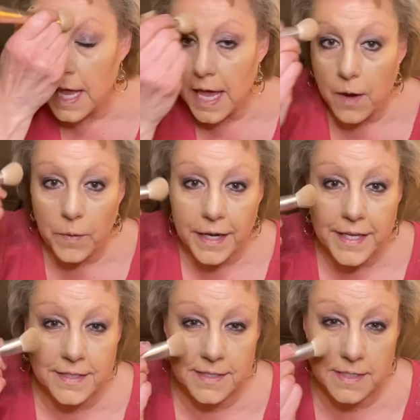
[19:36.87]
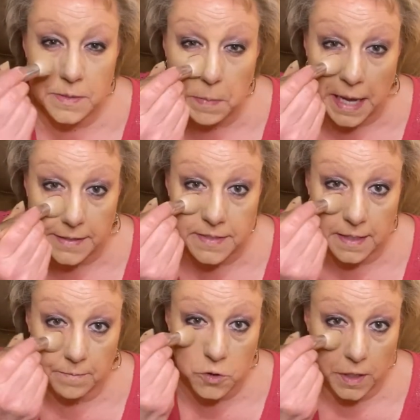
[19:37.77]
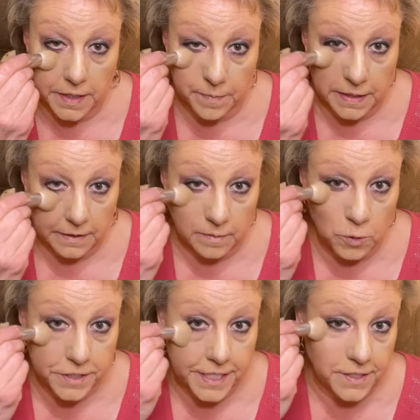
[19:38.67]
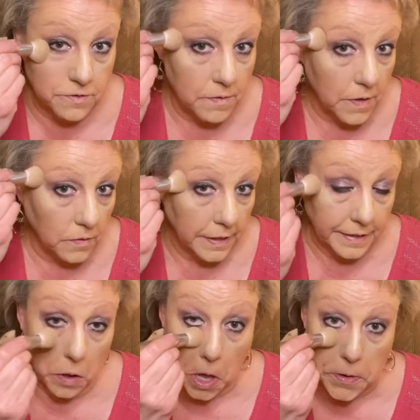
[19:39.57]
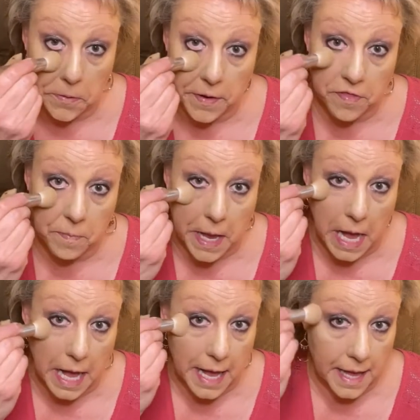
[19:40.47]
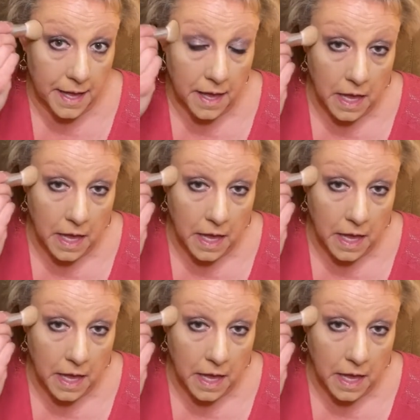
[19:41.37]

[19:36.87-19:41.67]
And when I get to spots that I'm trying to be a little more tender around, like underneath my eye,